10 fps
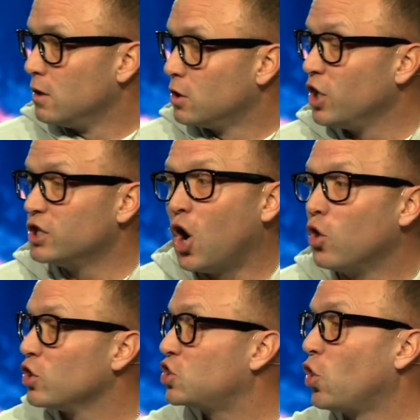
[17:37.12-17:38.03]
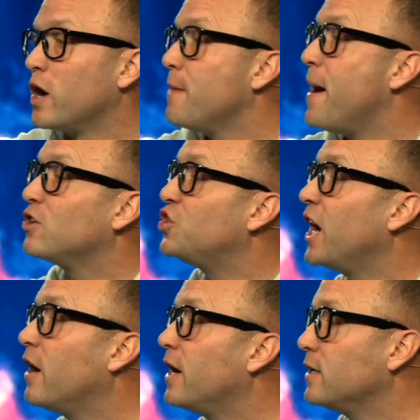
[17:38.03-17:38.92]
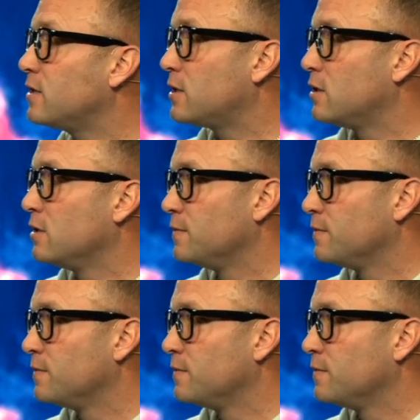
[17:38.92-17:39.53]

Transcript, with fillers: Could have told a story about chariots.